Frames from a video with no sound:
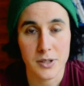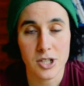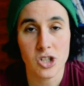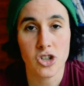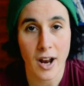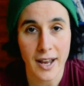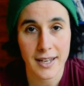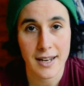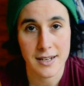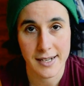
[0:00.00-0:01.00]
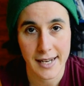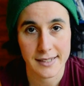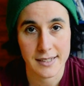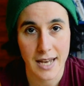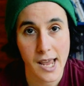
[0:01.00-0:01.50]
Just try again the
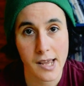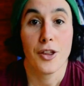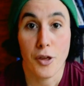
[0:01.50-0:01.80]
next day.